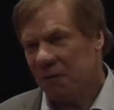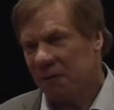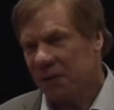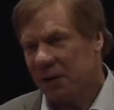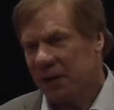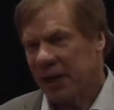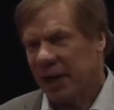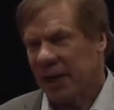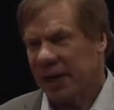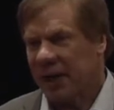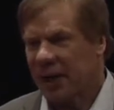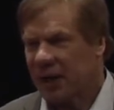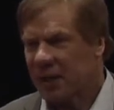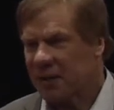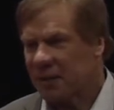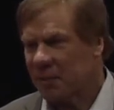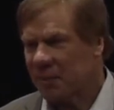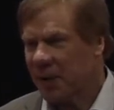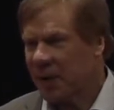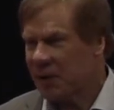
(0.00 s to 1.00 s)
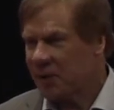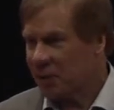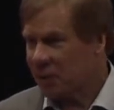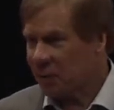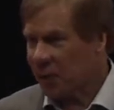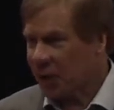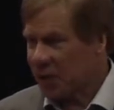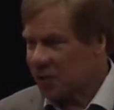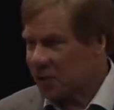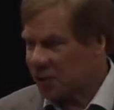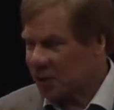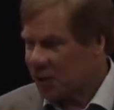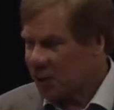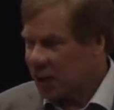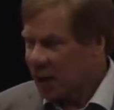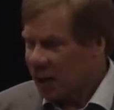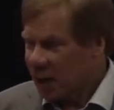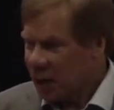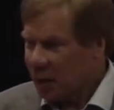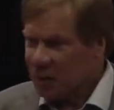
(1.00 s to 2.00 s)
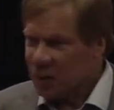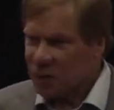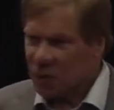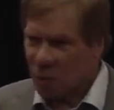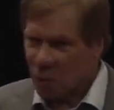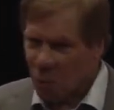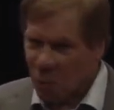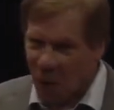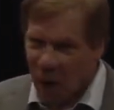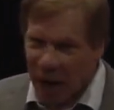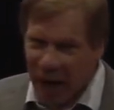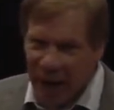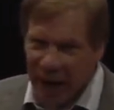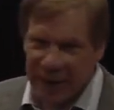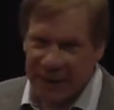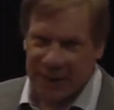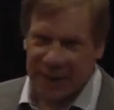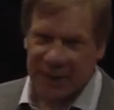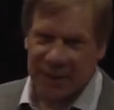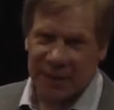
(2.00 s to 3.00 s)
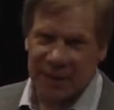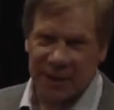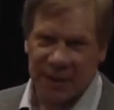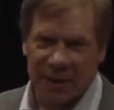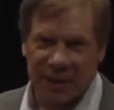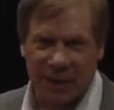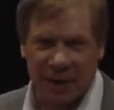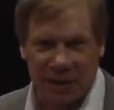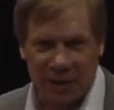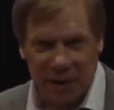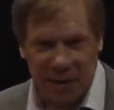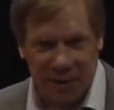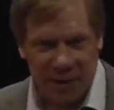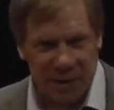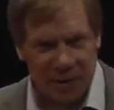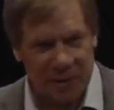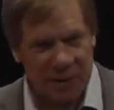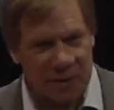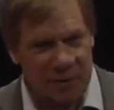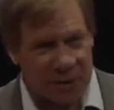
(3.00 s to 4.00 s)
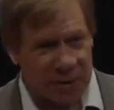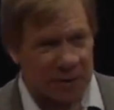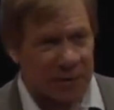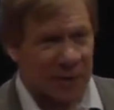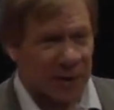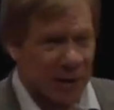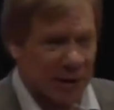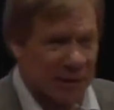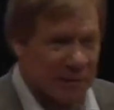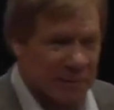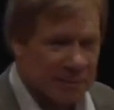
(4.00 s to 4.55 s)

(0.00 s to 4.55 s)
for decades, it begs the question, so why didn't they tell us sooner?